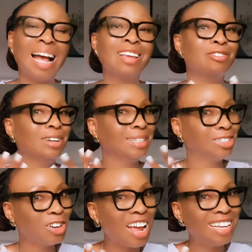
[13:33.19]
Are you gonna
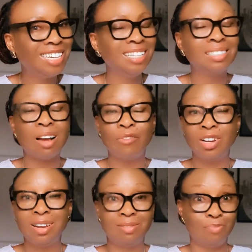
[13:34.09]
try this?
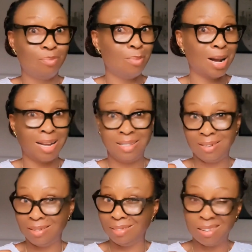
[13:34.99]
Affiliate marketing
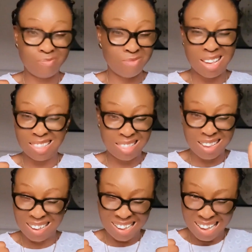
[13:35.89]
is the main
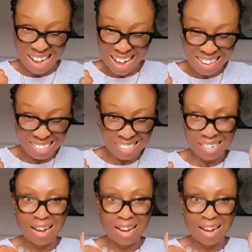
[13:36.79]
thing, guys.